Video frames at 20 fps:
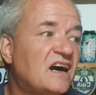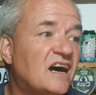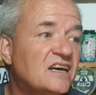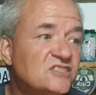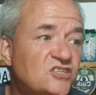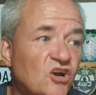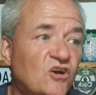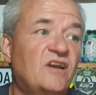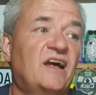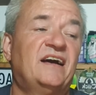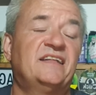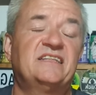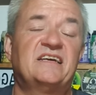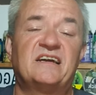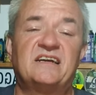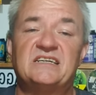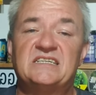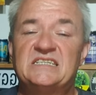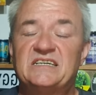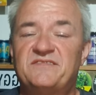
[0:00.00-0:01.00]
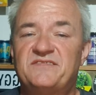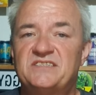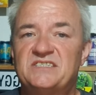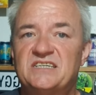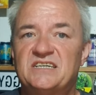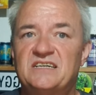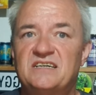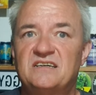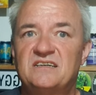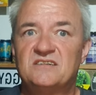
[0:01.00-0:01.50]
I don't like
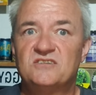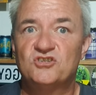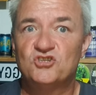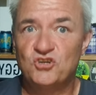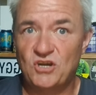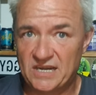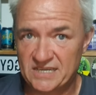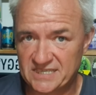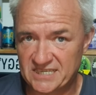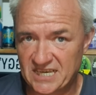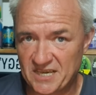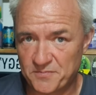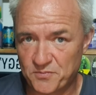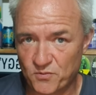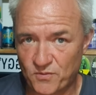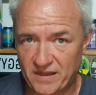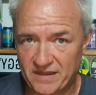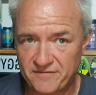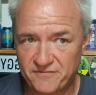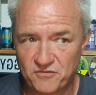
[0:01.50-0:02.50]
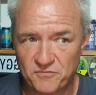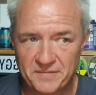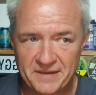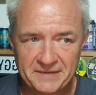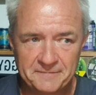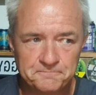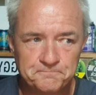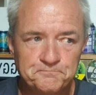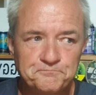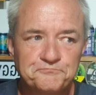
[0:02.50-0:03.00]
negativity. Try to keep away from
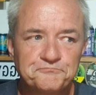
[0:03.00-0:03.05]
it.